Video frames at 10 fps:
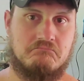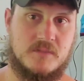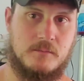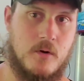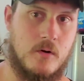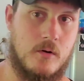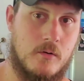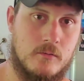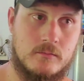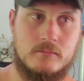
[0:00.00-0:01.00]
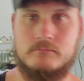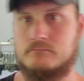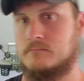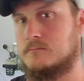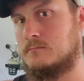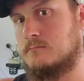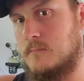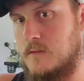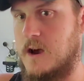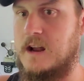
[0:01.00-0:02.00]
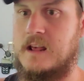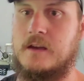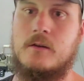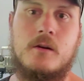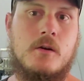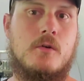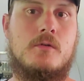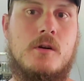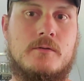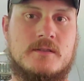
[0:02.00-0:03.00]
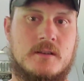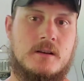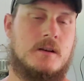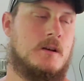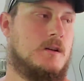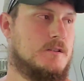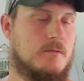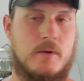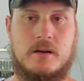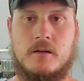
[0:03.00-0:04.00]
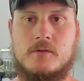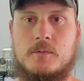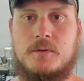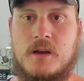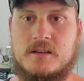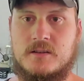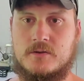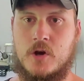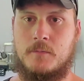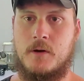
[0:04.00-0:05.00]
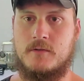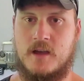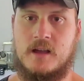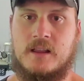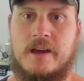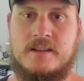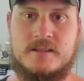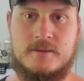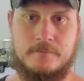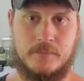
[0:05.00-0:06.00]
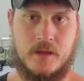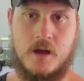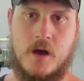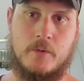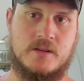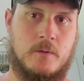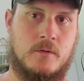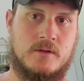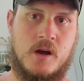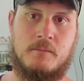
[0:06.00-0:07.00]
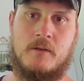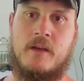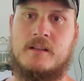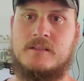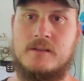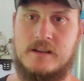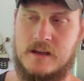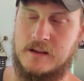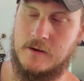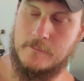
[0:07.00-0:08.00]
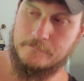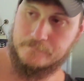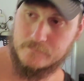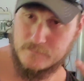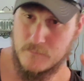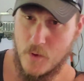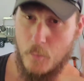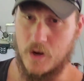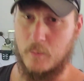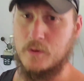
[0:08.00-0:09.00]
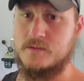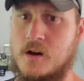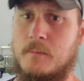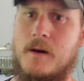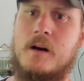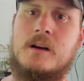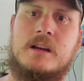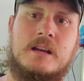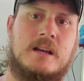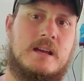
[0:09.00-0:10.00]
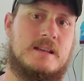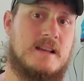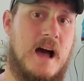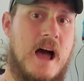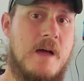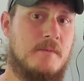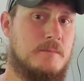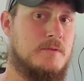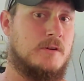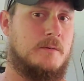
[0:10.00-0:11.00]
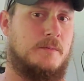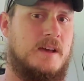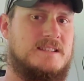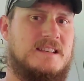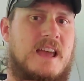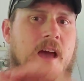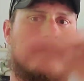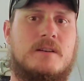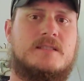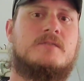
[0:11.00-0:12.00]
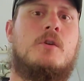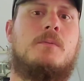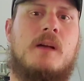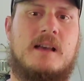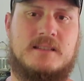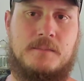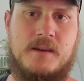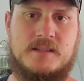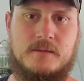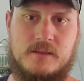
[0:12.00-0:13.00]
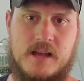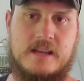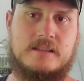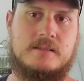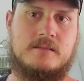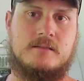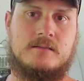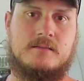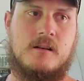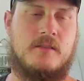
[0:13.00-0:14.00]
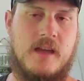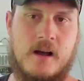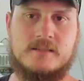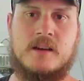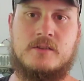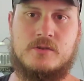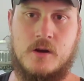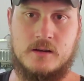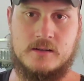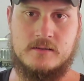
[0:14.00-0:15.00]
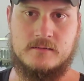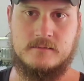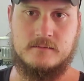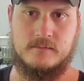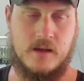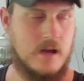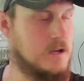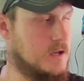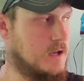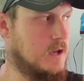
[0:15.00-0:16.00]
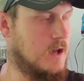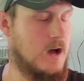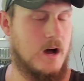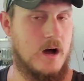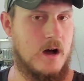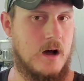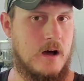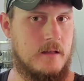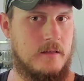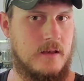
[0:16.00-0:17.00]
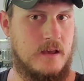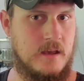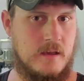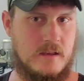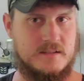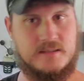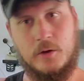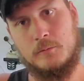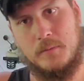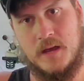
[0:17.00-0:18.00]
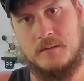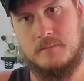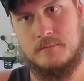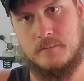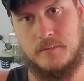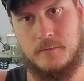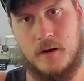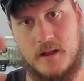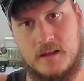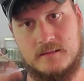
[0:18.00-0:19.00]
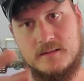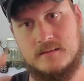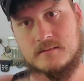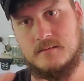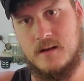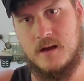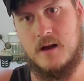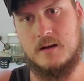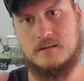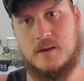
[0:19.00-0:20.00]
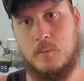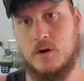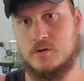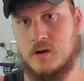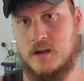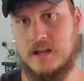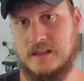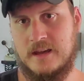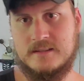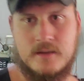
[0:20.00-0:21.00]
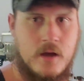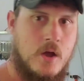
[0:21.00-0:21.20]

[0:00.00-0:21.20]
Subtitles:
tomorrow, Friday, who knows. So we're waiting on UPS to show up here with the headlights, which I won't talk about that until they get here. What I will about is I'm going to be replacing every single plastic piece of light on the outside of the truck. Okay, the sealed beam front end ugly work truck headlights,